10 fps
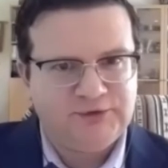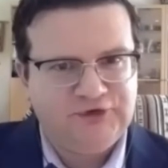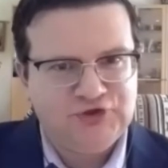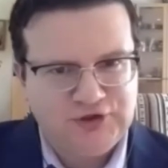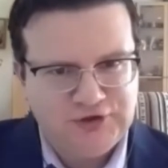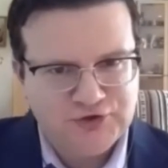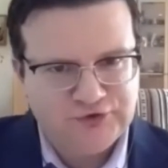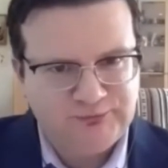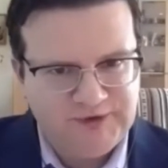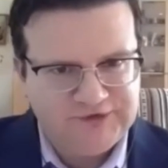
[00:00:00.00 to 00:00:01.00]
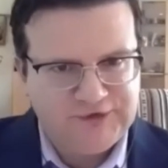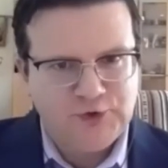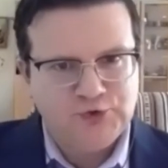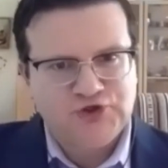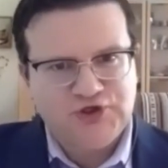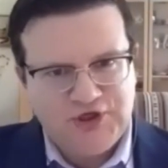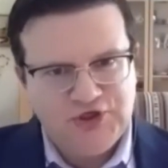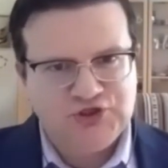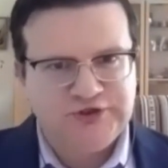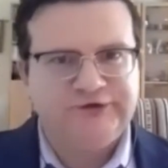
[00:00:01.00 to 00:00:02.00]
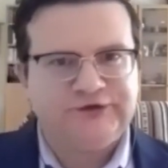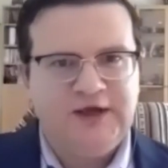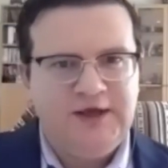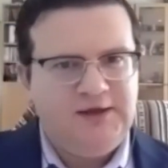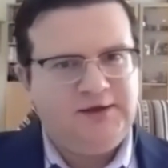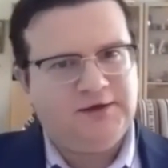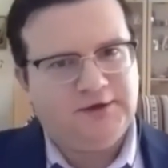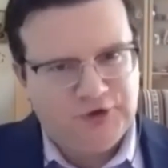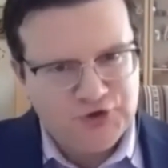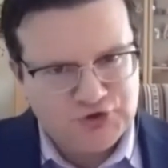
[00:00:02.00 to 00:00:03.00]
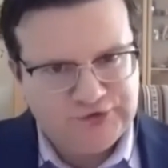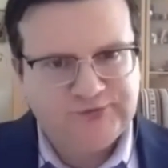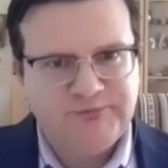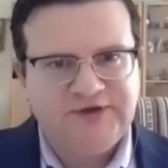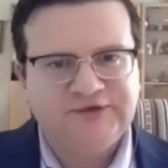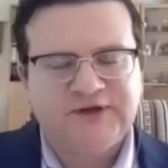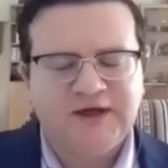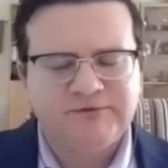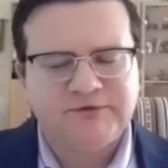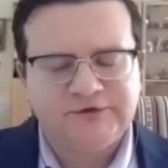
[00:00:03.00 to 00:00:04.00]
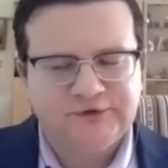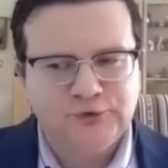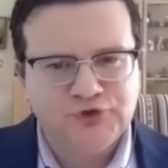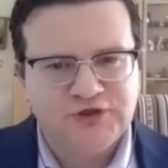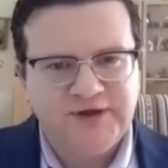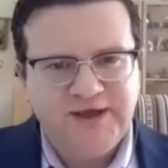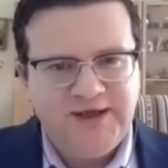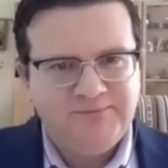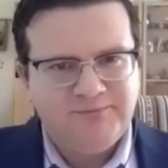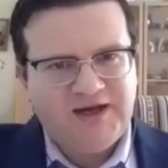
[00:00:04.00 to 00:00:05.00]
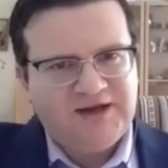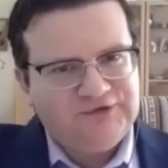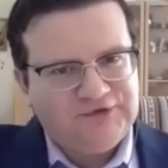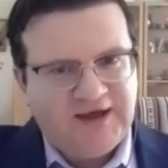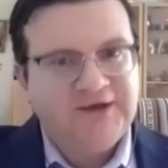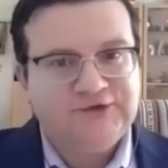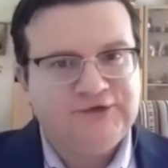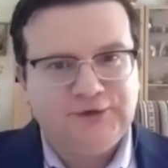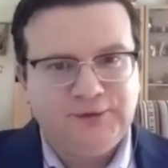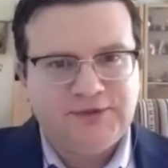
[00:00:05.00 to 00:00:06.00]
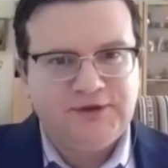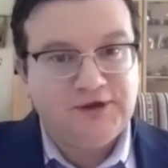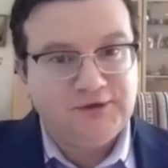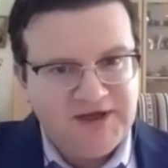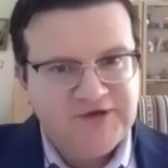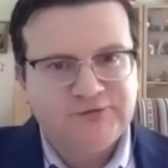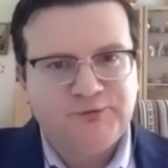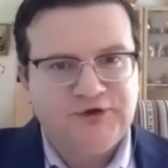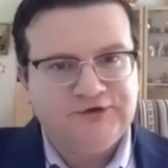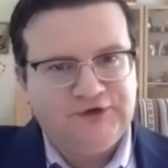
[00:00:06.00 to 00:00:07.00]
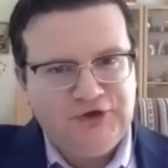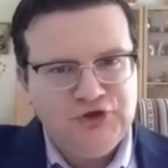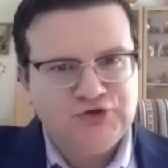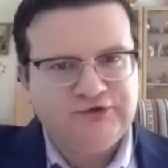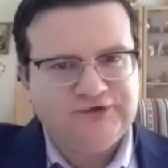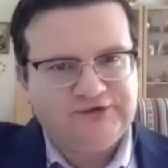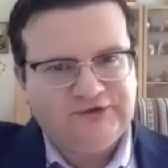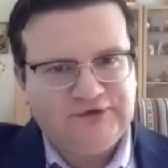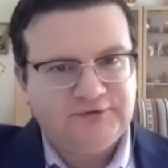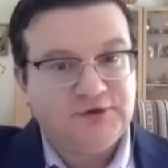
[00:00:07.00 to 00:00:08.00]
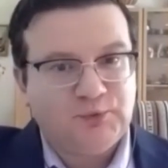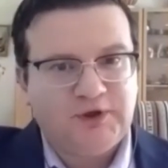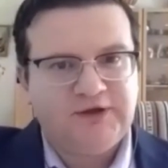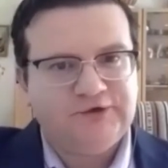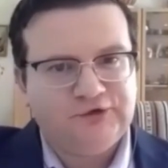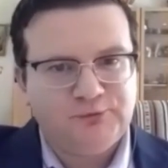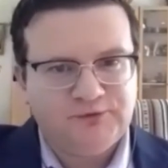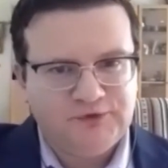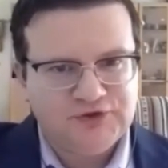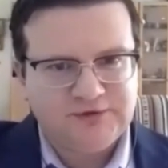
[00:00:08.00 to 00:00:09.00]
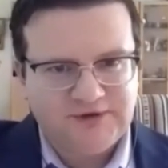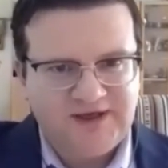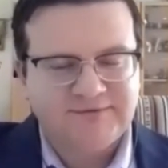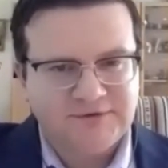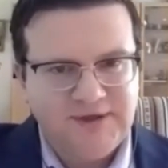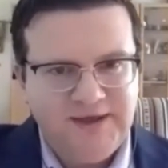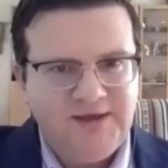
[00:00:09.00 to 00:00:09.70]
were teaching interest based negotiations mm. and interest based conflict resolution. But I, I still think, in my experience, interests are still quite superficial level